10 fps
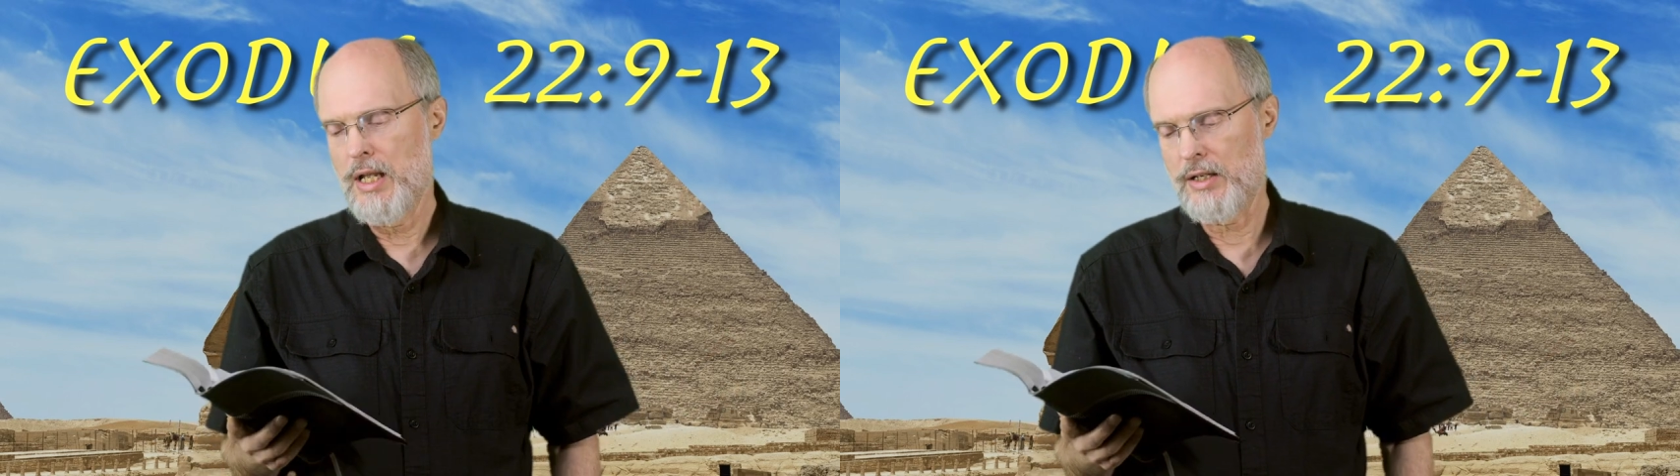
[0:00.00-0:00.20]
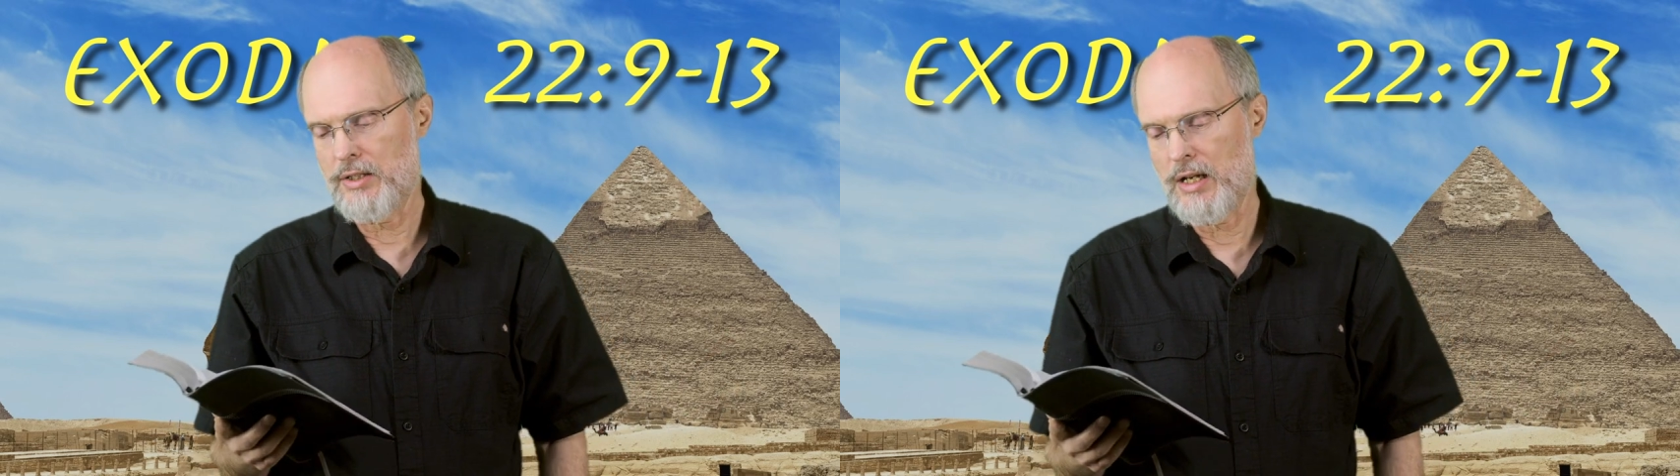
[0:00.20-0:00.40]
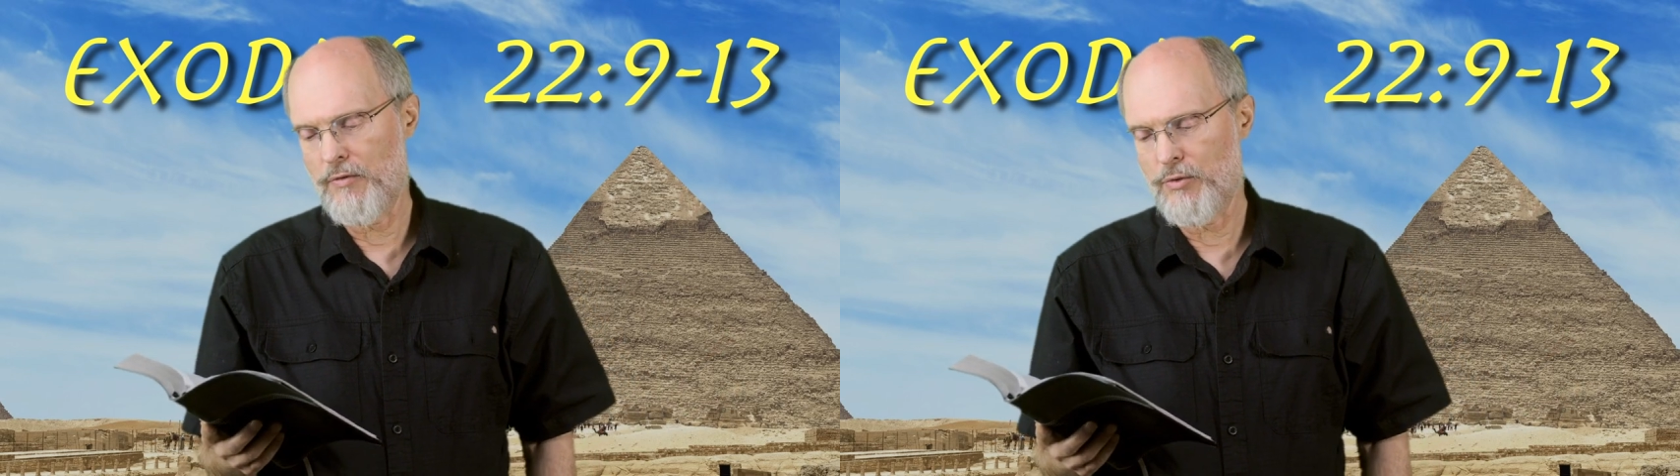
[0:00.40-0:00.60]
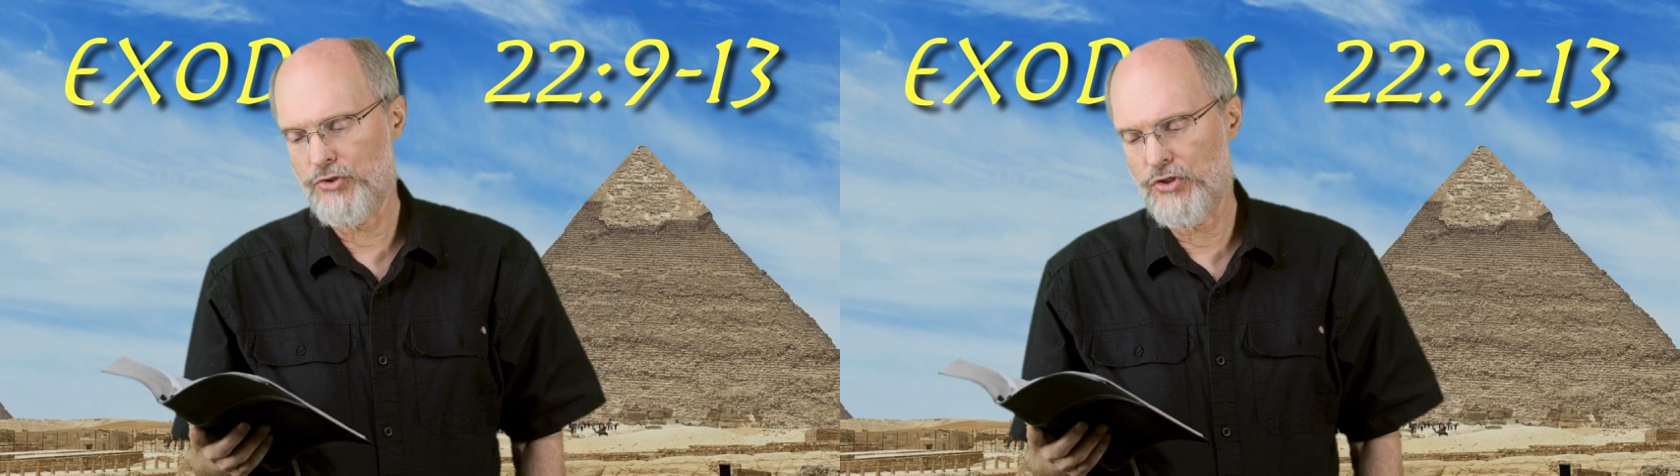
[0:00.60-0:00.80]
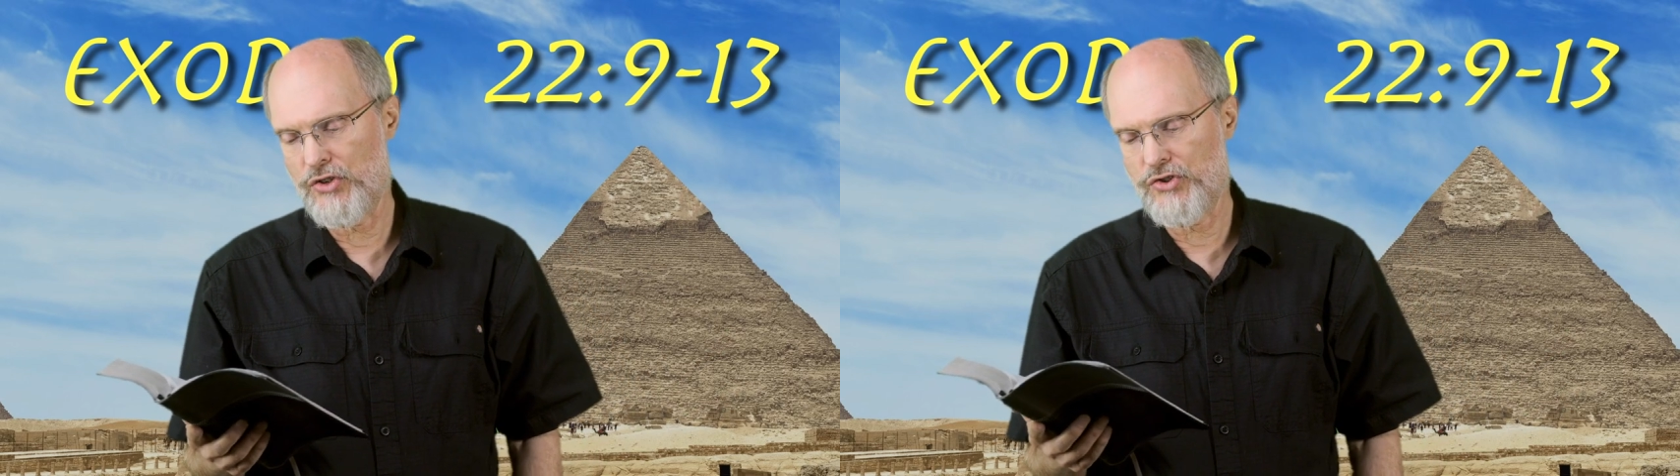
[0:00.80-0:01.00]
and today
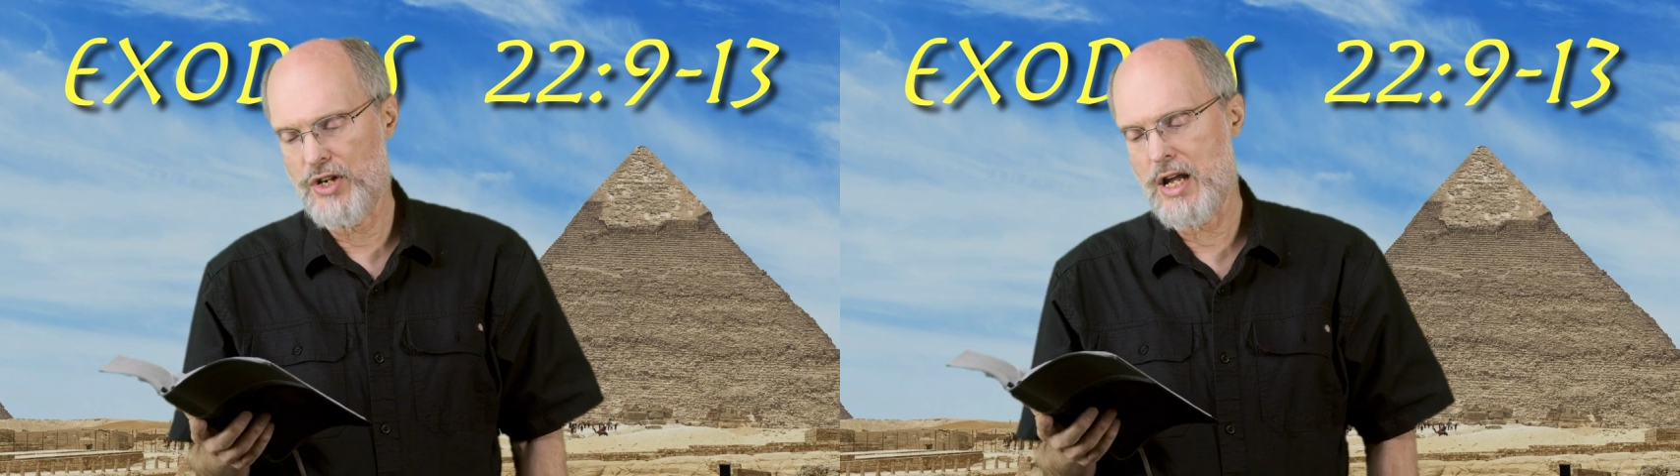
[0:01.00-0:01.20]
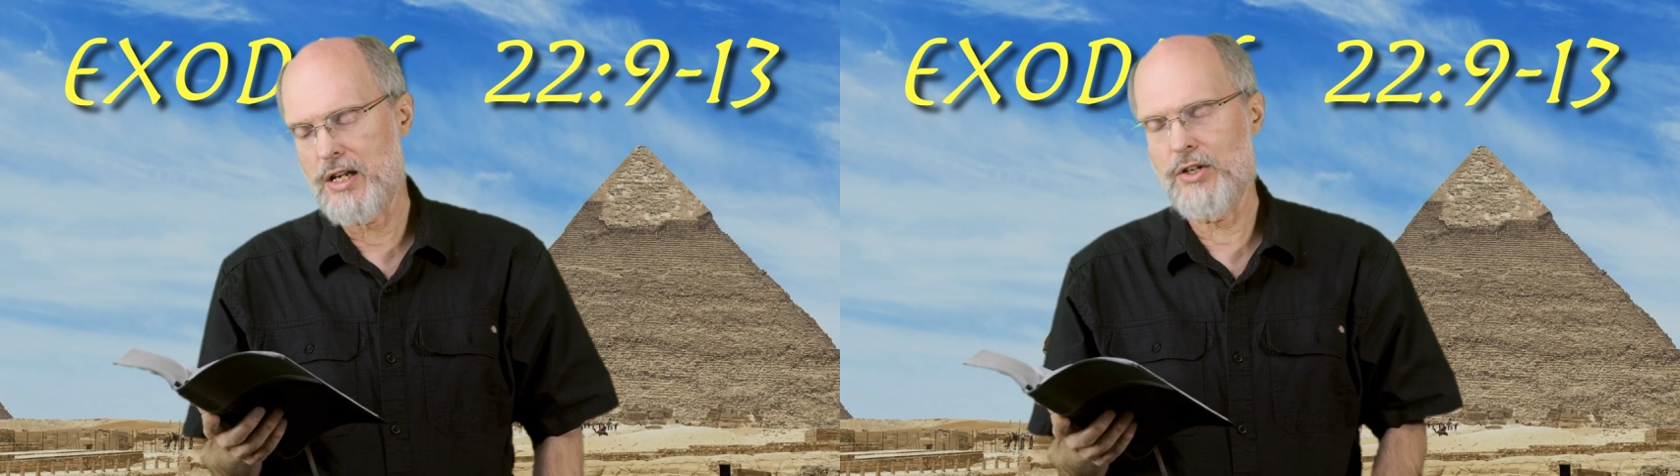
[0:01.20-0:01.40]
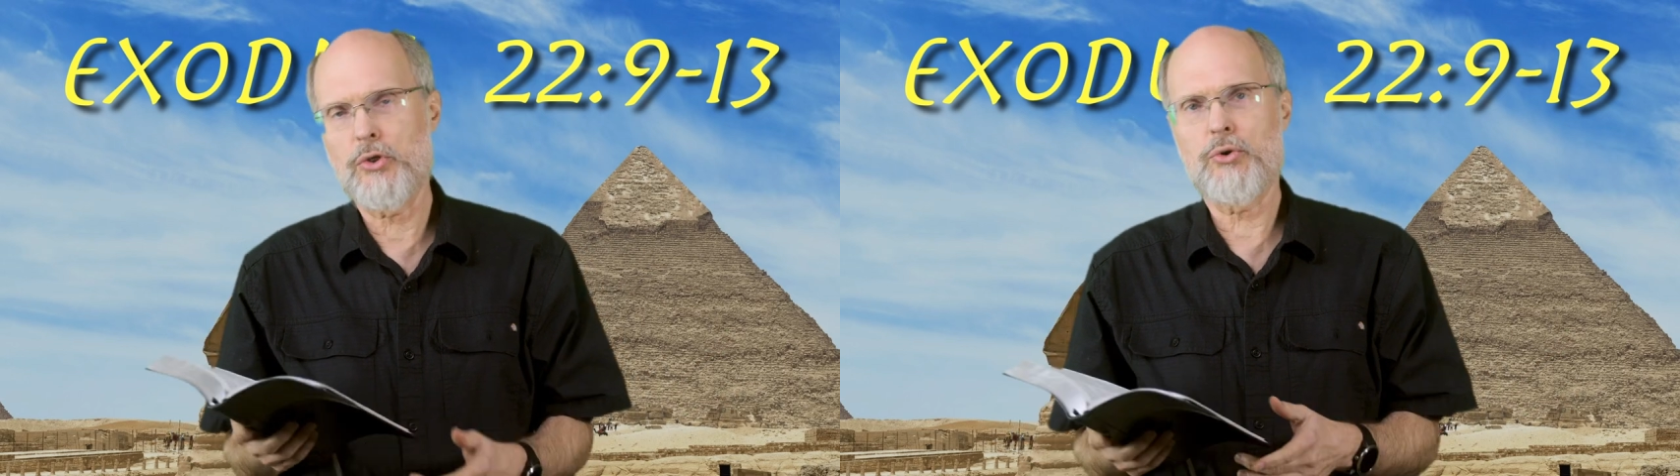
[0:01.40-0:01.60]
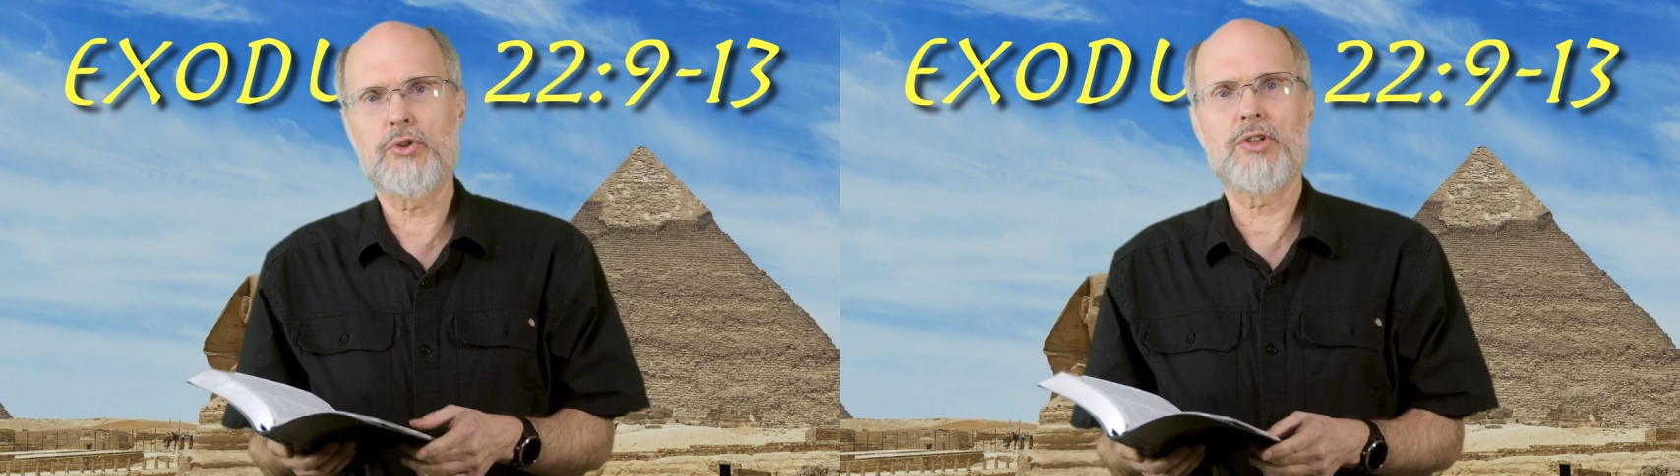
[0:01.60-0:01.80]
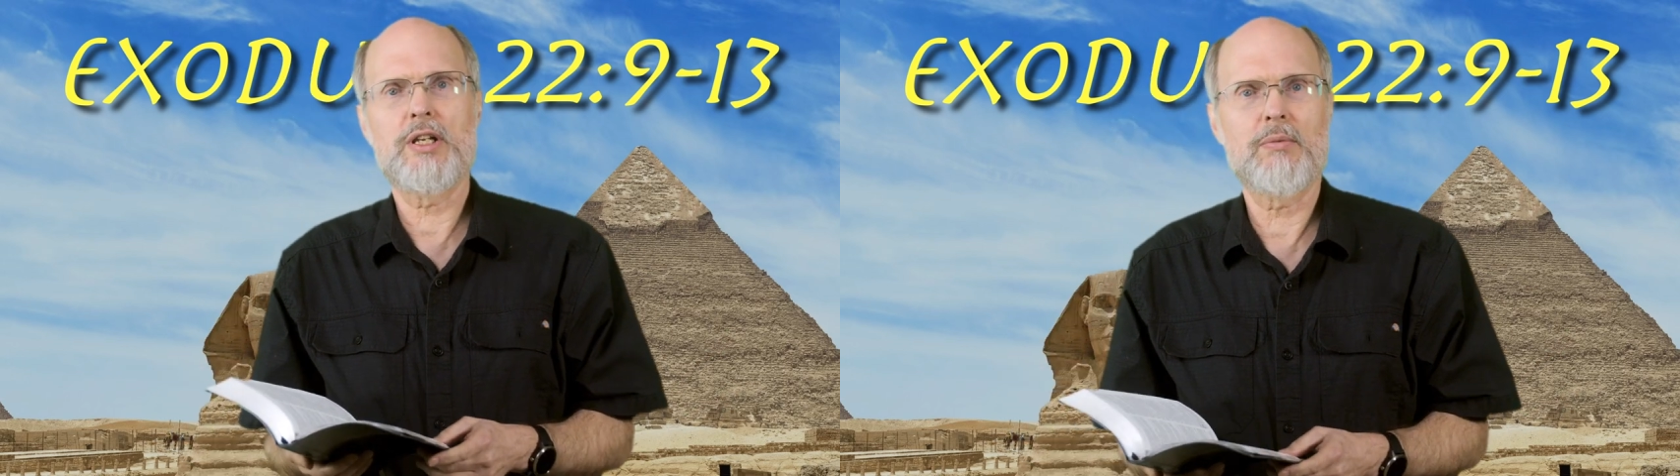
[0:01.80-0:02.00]
verses 9 to
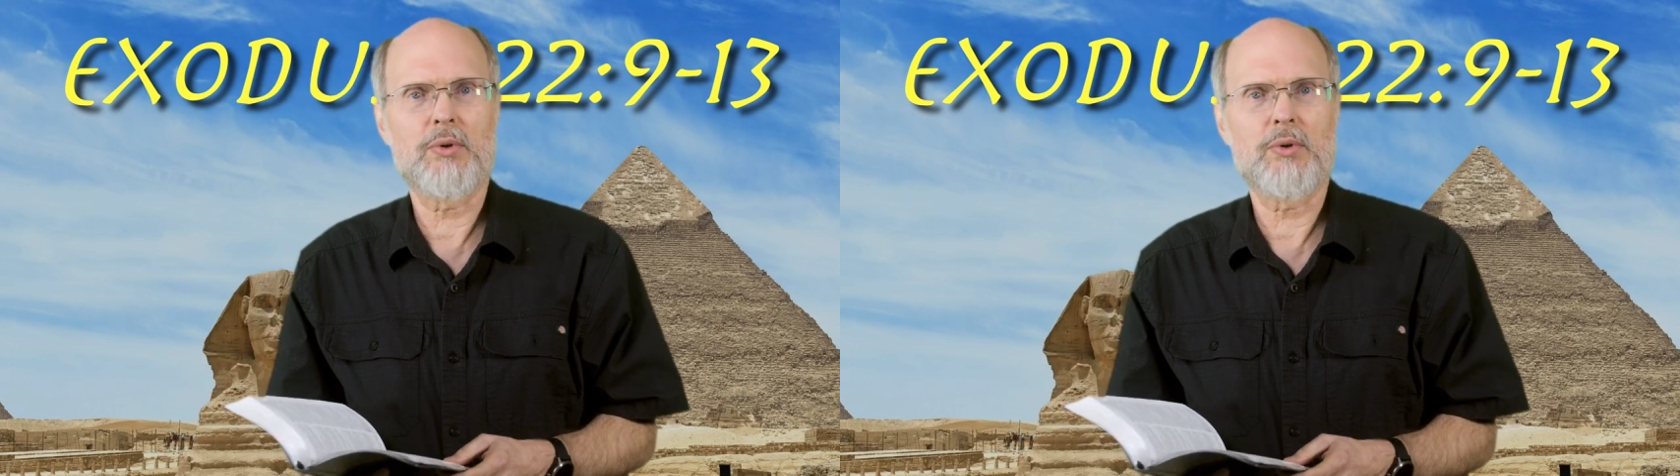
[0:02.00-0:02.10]
13,